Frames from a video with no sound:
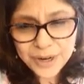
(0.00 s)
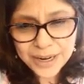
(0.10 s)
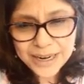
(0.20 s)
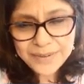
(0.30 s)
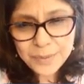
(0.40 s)

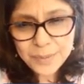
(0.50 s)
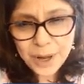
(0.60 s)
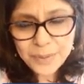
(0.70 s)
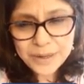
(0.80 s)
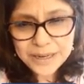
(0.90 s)
or not
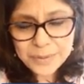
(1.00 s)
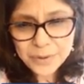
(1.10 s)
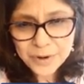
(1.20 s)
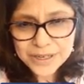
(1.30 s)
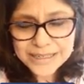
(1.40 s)
even pop in
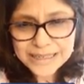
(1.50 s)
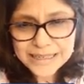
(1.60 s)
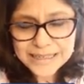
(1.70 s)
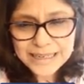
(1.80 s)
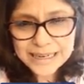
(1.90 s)
anymore, a
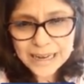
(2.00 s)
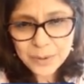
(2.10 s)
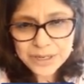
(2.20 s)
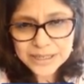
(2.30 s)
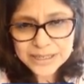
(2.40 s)
CD.
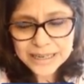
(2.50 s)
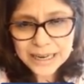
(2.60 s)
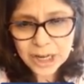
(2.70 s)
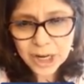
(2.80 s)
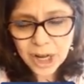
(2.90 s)
Now we just
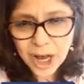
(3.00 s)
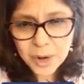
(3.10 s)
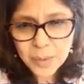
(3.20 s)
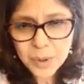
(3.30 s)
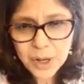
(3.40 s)
click on
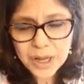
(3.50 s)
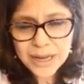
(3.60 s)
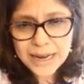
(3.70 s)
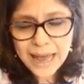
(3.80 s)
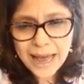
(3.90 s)

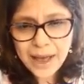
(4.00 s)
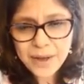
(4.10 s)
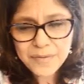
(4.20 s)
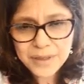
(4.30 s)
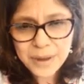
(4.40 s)
Audible and
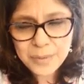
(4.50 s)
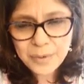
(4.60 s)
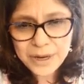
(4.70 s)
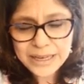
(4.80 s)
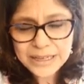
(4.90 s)
have
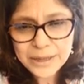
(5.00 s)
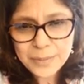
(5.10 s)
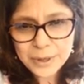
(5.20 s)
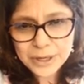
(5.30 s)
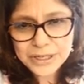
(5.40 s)
them
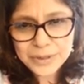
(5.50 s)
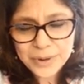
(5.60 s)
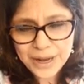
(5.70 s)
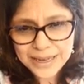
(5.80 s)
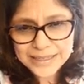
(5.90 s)
read the book
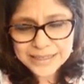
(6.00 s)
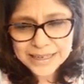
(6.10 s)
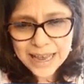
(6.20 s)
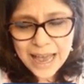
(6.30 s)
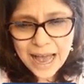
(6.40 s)
to
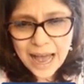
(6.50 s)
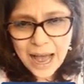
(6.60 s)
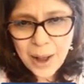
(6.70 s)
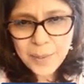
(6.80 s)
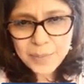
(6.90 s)
us.
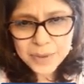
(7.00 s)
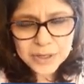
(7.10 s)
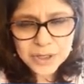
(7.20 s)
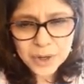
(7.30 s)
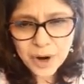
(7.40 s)

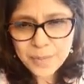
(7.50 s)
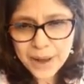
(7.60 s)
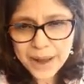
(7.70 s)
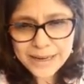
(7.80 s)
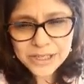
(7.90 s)
So
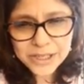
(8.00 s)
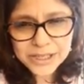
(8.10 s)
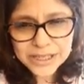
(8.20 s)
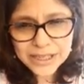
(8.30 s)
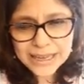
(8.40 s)
our minds
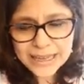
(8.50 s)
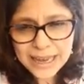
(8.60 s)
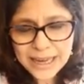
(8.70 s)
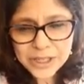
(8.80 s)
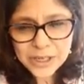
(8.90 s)
are still
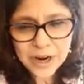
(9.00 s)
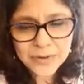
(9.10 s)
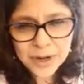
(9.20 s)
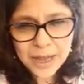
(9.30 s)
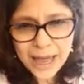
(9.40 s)
engaged,
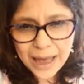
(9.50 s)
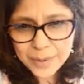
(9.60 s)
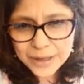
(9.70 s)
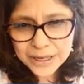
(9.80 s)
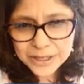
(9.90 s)
our
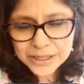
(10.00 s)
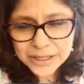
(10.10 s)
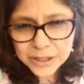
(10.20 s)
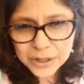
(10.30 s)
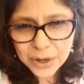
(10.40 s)

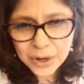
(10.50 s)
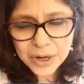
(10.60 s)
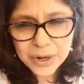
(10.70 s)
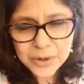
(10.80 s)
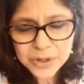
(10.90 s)
vocabulary is still
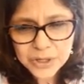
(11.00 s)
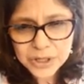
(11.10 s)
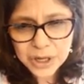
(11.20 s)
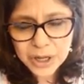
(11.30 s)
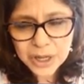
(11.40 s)
growing, we're
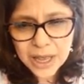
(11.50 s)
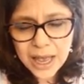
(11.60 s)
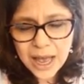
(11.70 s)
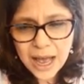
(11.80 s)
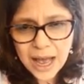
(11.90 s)

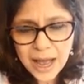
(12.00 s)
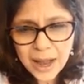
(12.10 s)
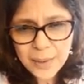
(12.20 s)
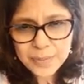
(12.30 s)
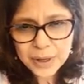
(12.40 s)
still
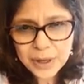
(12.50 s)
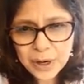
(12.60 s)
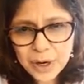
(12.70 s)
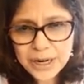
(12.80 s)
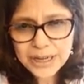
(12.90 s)

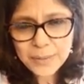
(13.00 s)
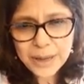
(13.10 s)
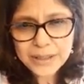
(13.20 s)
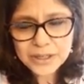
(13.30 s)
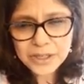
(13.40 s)

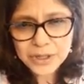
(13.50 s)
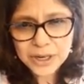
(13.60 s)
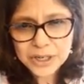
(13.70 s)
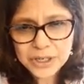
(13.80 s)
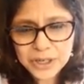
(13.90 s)
learning about the
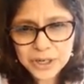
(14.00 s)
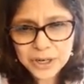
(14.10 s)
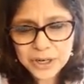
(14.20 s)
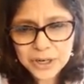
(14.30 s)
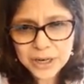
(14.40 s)

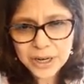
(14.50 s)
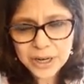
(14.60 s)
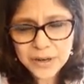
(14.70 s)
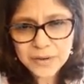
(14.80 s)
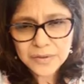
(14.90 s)
structure
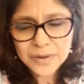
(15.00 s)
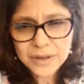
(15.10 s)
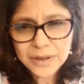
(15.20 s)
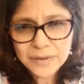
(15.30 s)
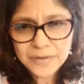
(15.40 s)

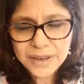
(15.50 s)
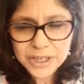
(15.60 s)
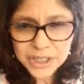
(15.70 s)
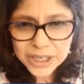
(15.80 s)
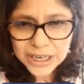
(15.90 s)
of
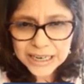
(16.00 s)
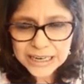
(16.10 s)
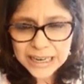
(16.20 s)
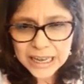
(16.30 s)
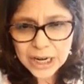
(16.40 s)

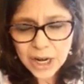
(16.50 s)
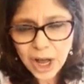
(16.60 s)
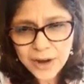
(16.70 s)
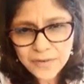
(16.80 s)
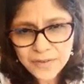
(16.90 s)
fiction
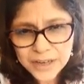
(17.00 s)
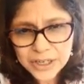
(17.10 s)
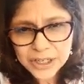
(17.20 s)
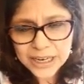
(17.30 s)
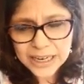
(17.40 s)
and
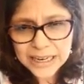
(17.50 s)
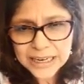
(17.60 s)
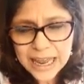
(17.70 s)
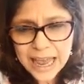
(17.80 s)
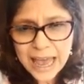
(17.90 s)

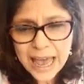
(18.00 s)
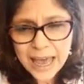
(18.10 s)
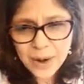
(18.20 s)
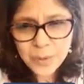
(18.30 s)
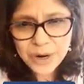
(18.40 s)
nonfiction,
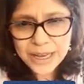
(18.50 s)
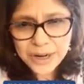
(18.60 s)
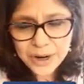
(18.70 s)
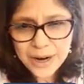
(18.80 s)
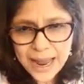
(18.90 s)
and we're
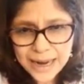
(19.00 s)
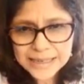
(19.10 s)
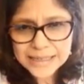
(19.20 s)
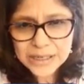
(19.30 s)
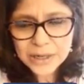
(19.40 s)

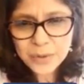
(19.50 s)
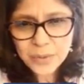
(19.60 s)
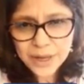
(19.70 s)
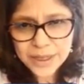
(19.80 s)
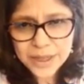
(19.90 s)
interacting
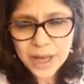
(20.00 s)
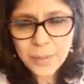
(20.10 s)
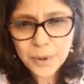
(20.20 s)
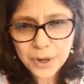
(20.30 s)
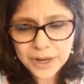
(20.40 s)
with
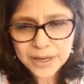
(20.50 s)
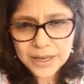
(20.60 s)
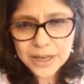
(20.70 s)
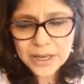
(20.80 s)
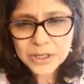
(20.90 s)
a
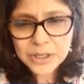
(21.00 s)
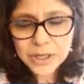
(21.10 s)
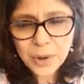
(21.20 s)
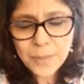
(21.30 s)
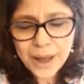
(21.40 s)
book.
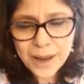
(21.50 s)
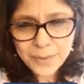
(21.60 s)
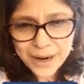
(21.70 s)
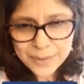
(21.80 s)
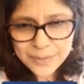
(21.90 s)
So
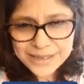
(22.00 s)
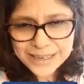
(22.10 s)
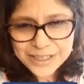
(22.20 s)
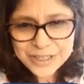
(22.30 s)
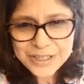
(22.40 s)
my
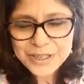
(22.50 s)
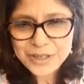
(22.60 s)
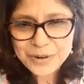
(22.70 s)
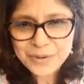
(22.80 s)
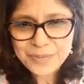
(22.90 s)
recommendation
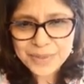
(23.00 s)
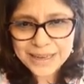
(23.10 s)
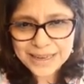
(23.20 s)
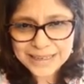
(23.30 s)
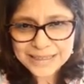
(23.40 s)
to you
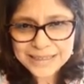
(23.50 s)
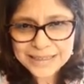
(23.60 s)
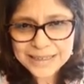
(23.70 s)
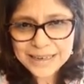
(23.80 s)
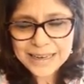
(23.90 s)

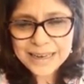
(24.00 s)
is,